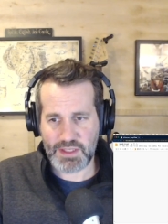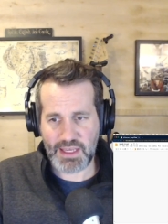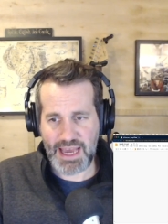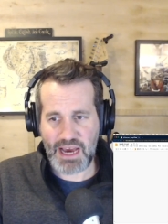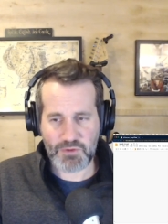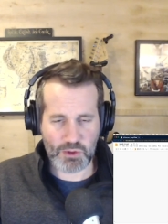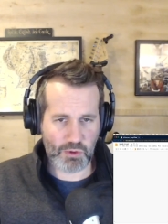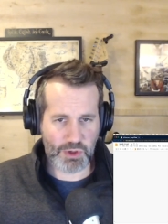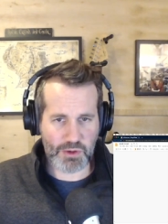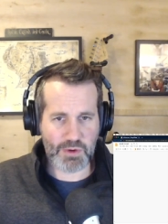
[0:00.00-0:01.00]
the after
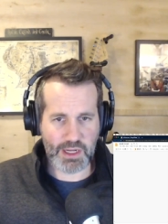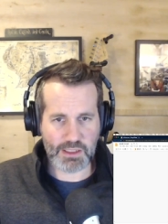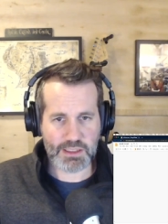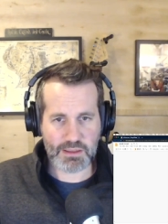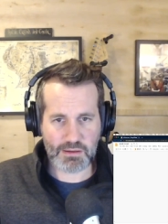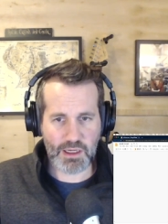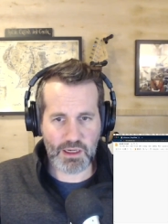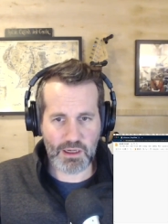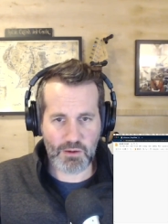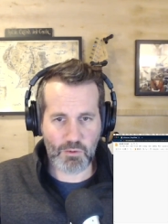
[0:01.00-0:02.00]
Lord of the Rings
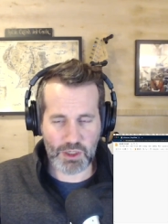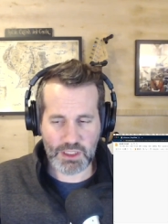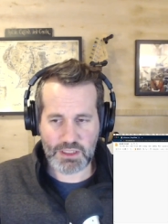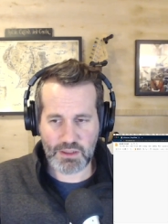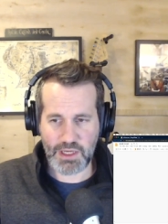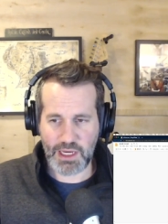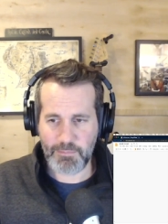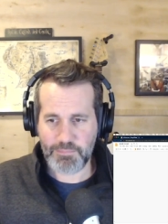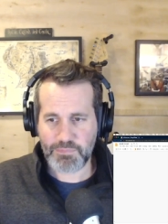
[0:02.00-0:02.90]
uh, works. Okay.